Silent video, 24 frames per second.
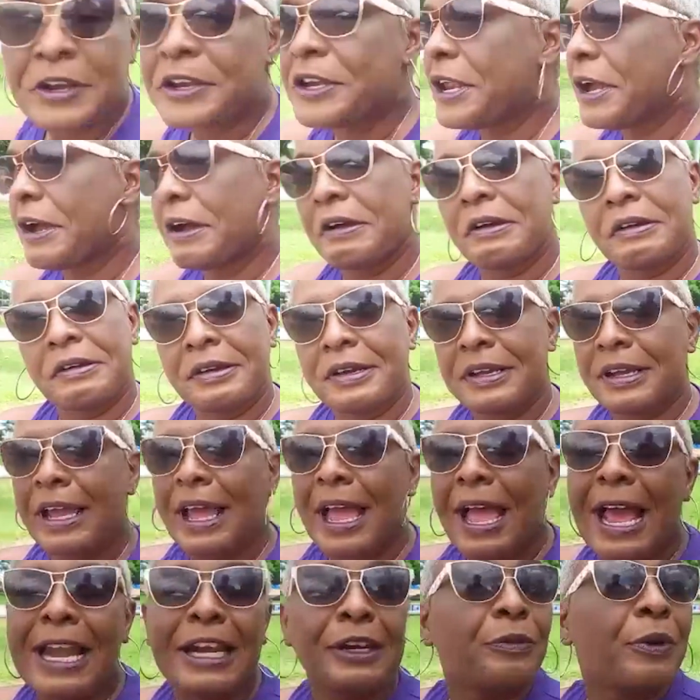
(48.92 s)
No,
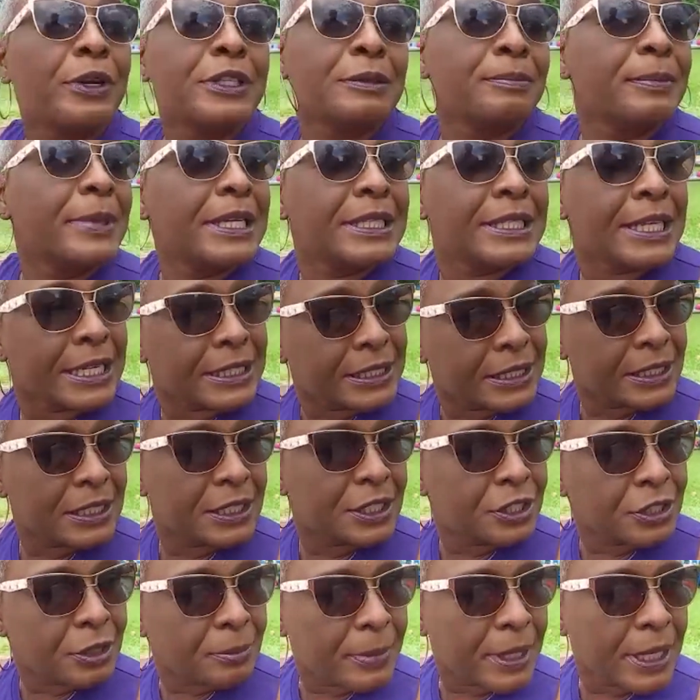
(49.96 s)
and it wasn't being tested
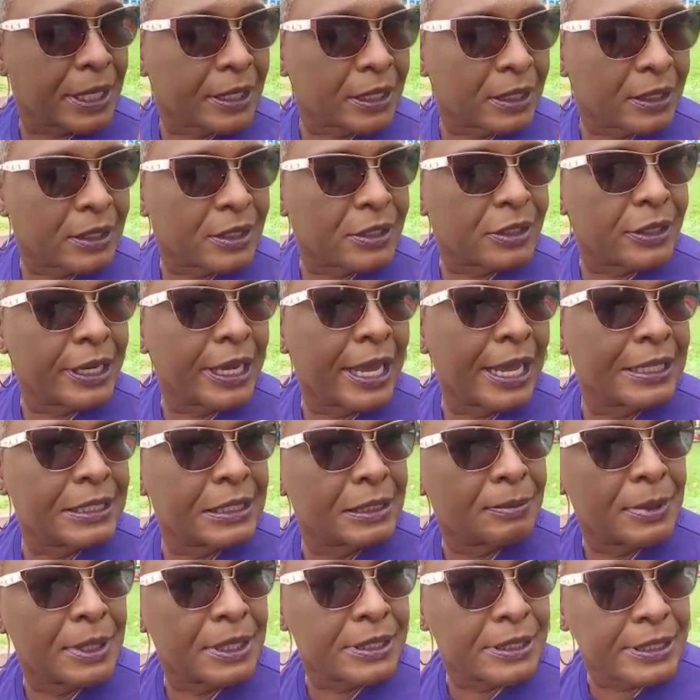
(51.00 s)
in Jamaica, so it had
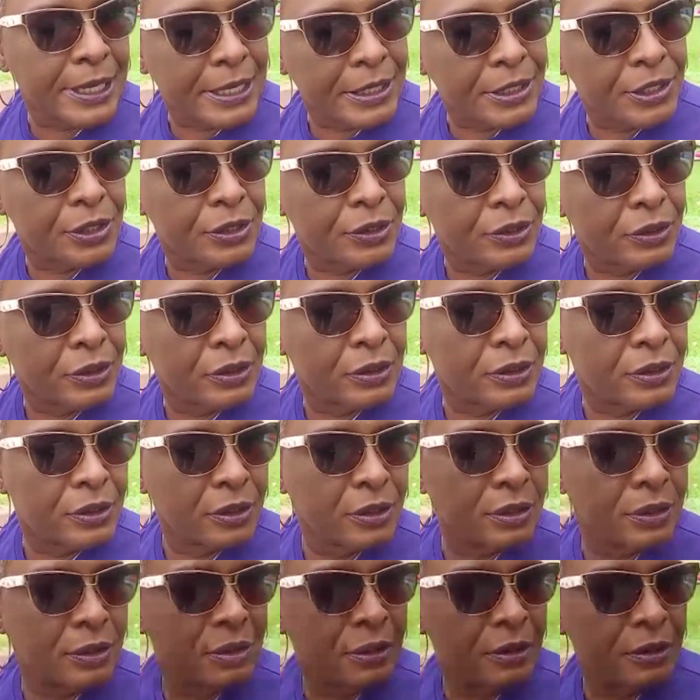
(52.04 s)
to be sent
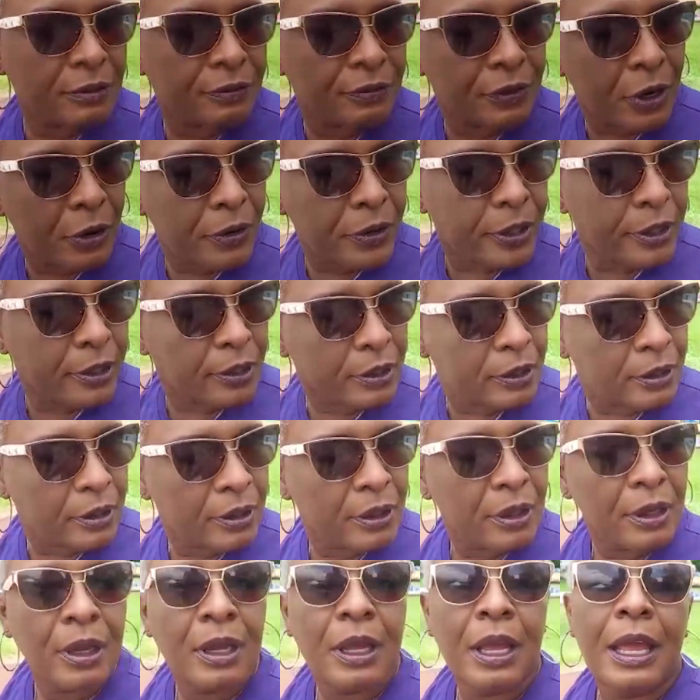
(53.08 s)
to Florida.
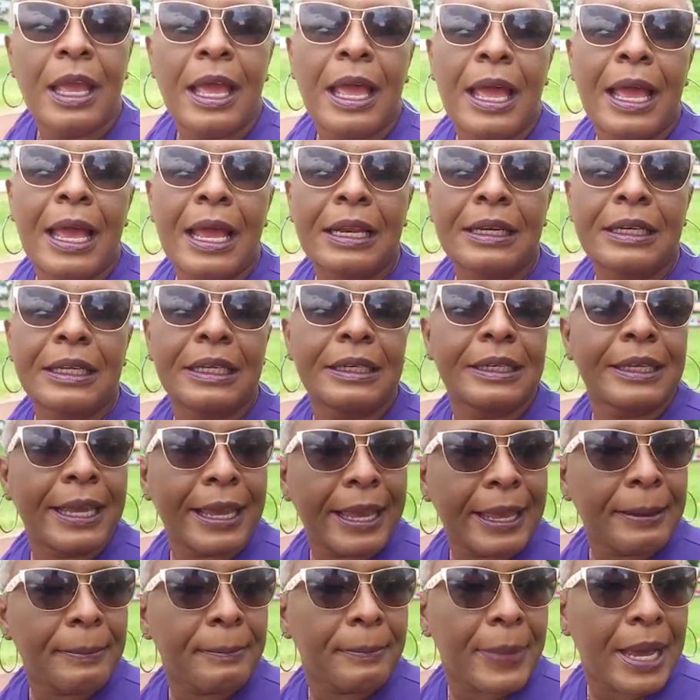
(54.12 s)
And it
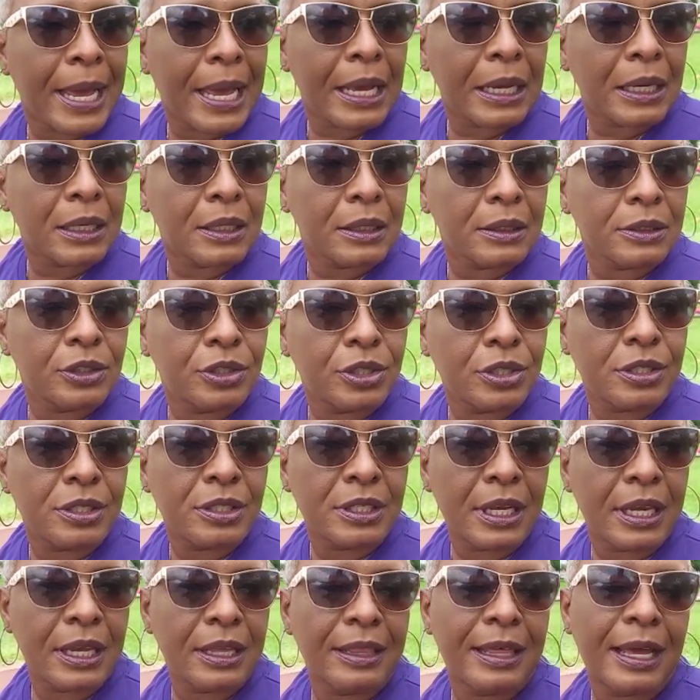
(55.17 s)
came back to
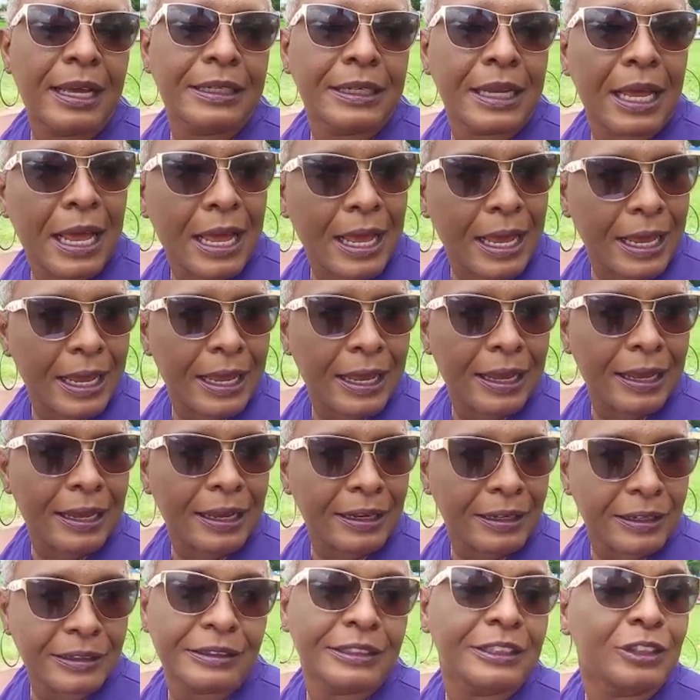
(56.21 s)
say that
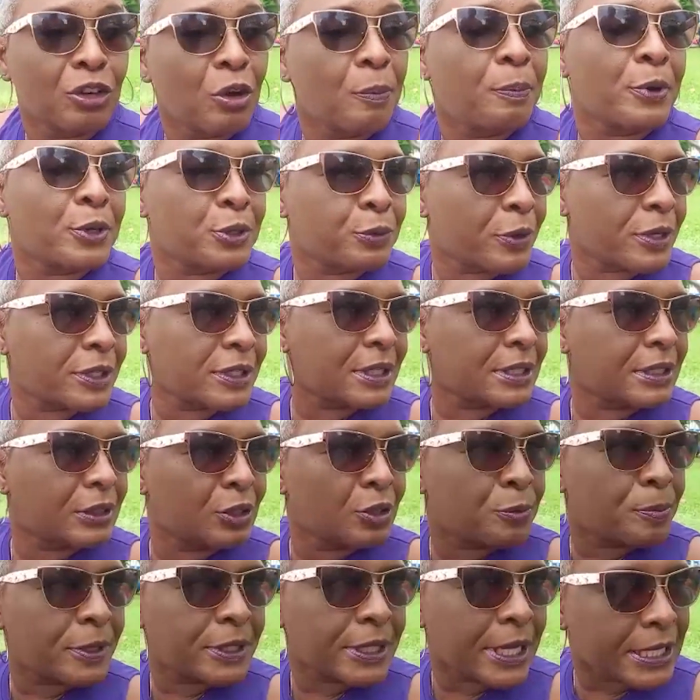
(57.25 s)
lupus was it,
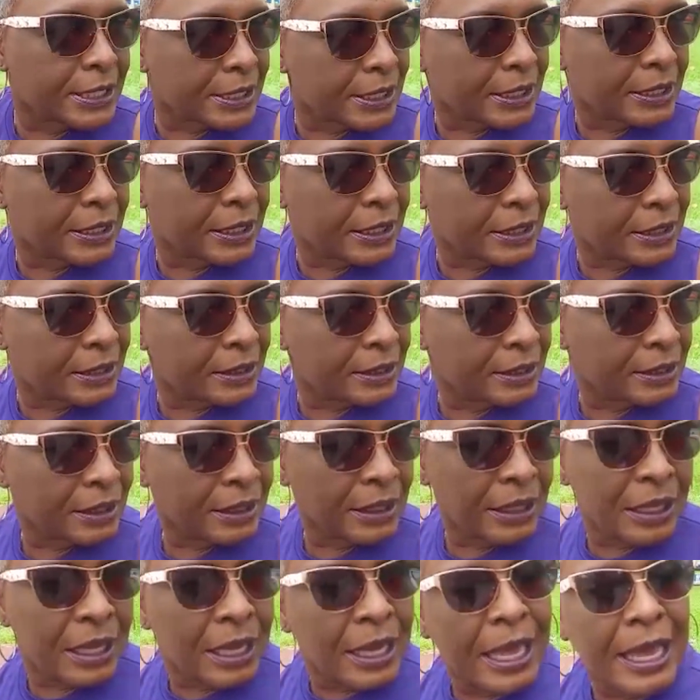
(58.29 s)
lupus SLE.
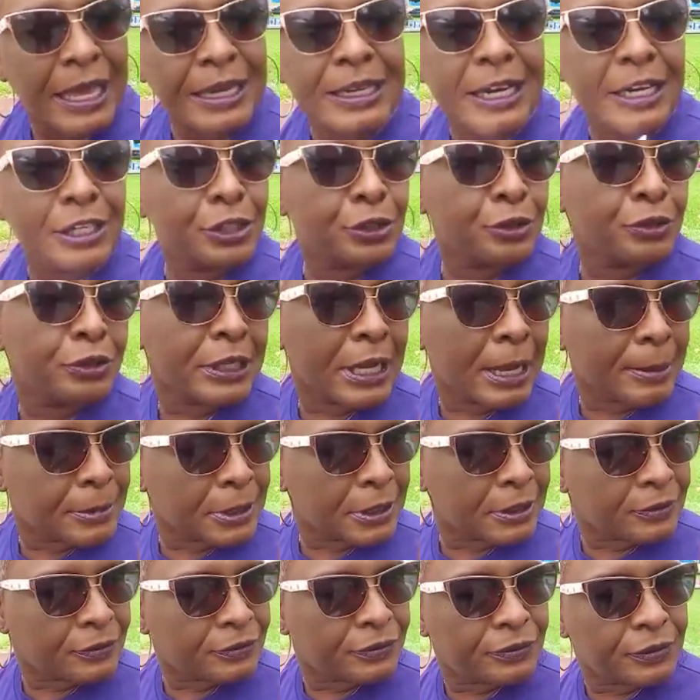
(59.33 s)
And there are two types
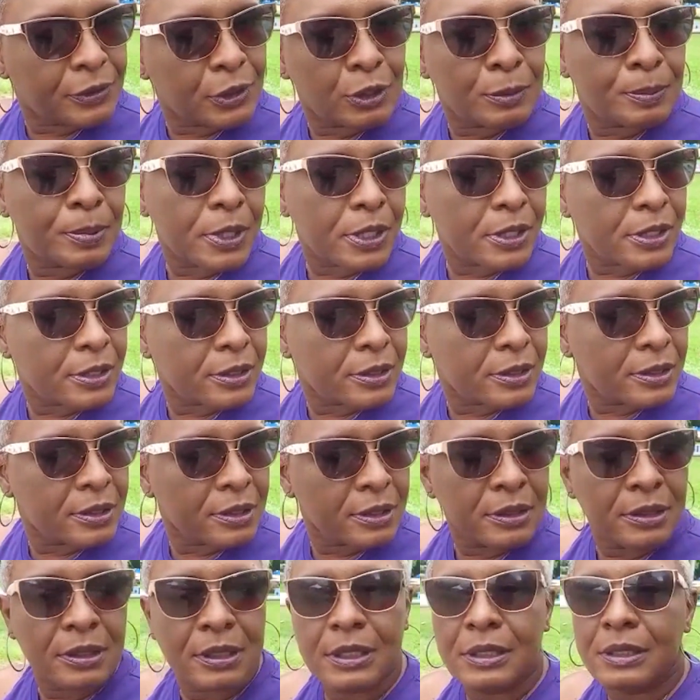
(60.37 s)
of lupus.
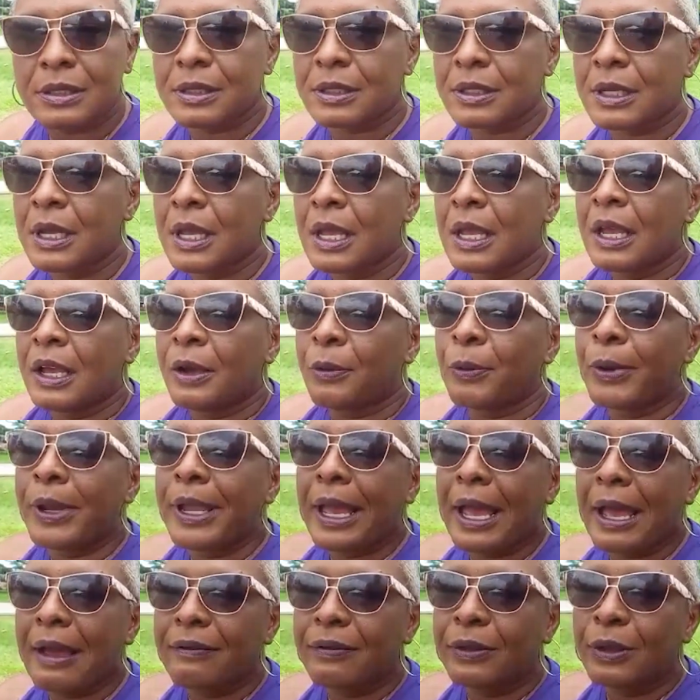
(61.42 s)
We
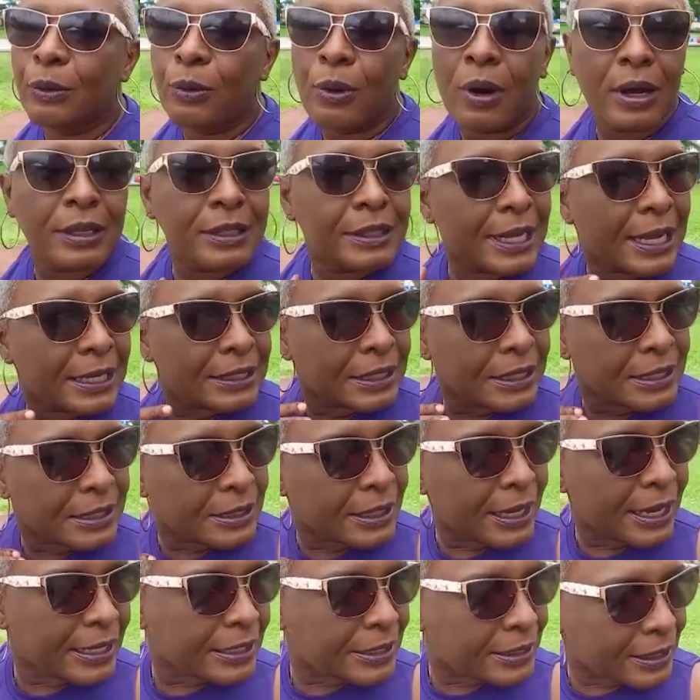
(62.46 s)
have the one that is
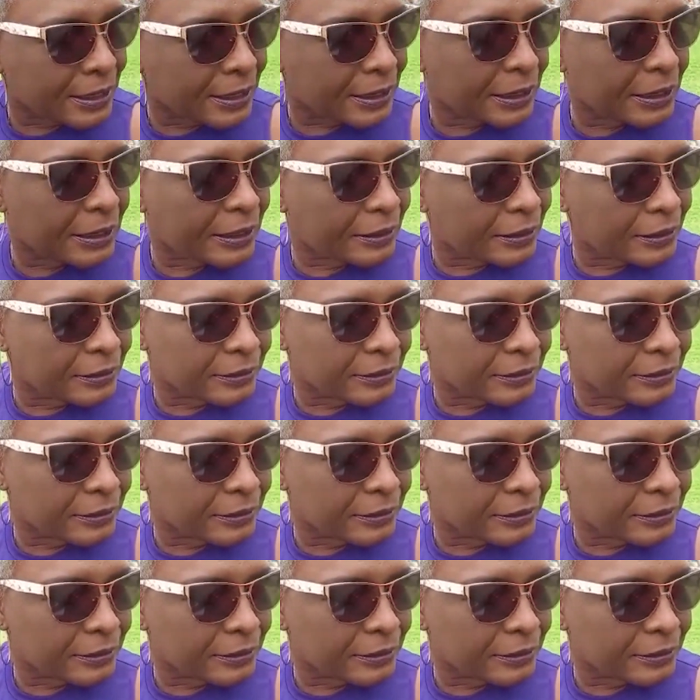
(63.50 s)
the SLE.